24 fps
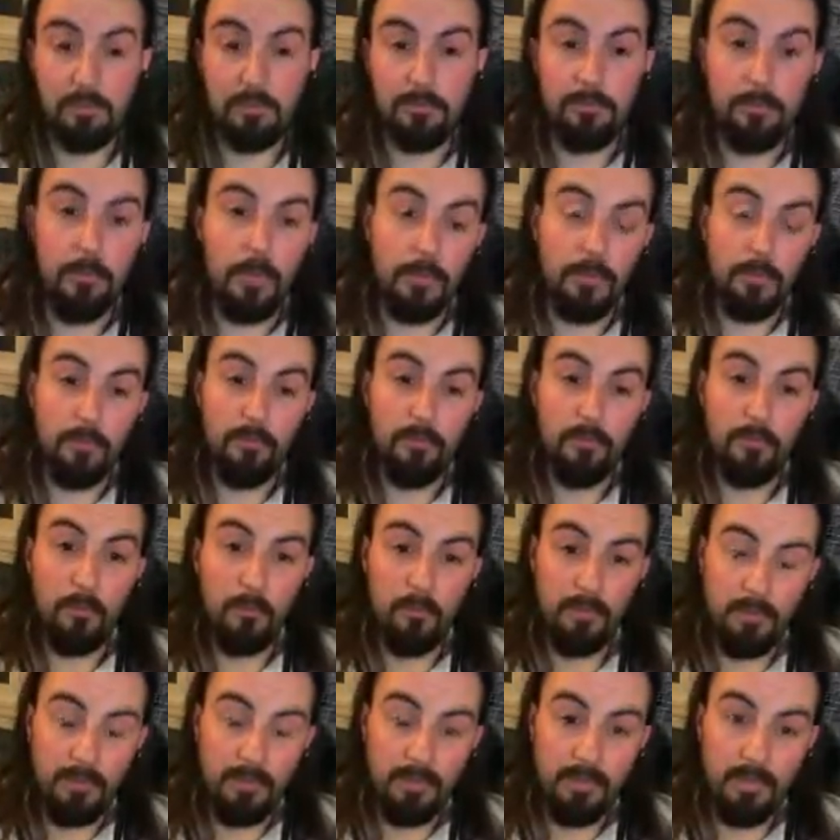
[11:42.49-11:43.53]
I could have put
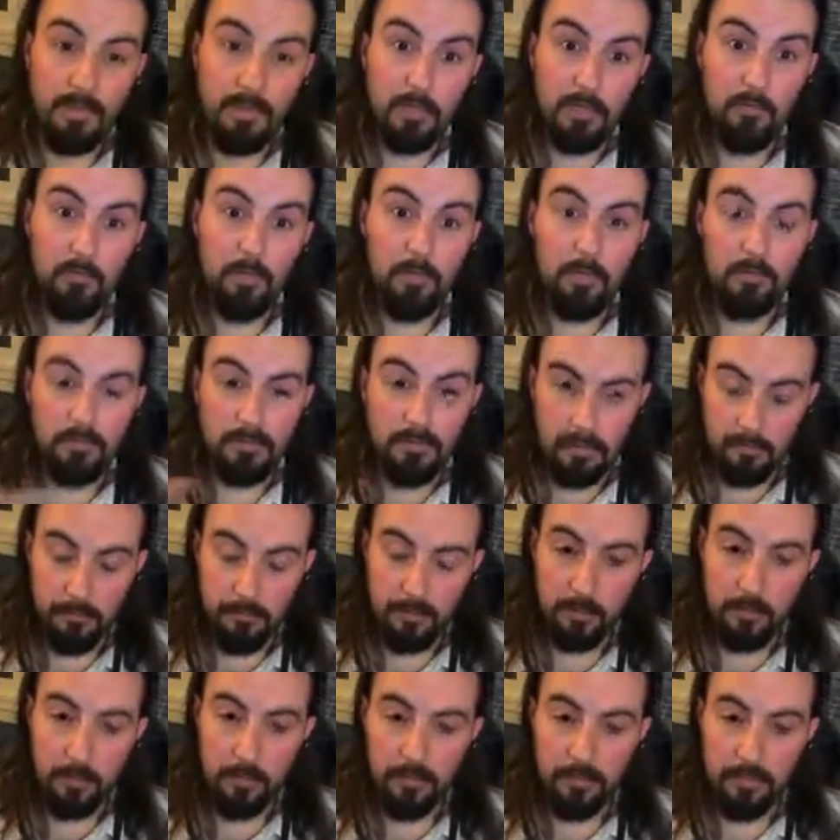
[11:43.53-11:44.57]
them in there while I was clipping
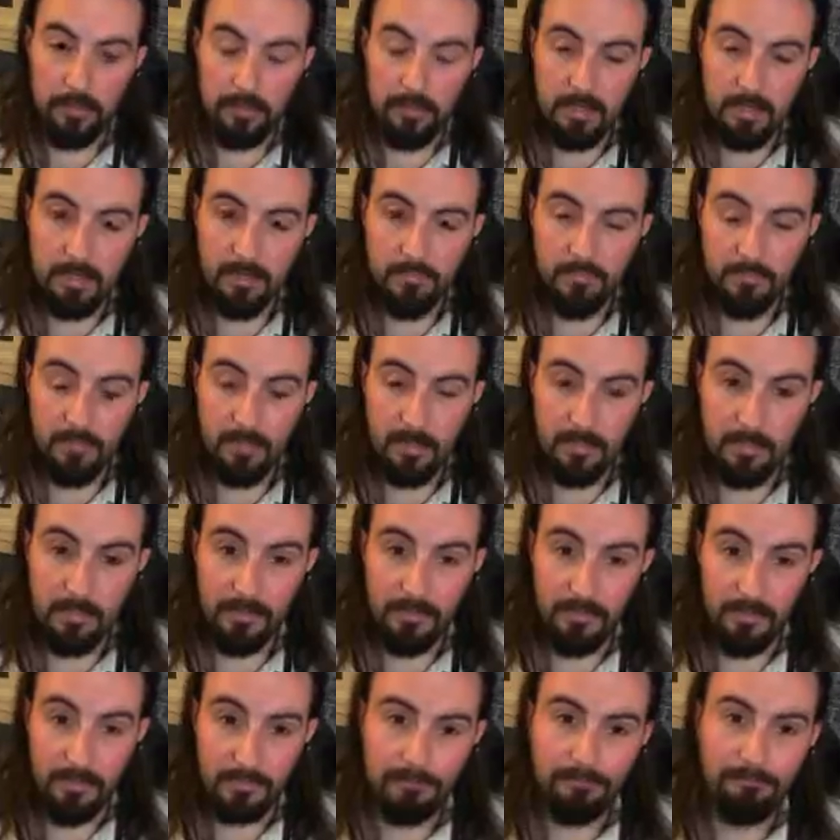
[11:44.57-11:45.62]
off the second parts.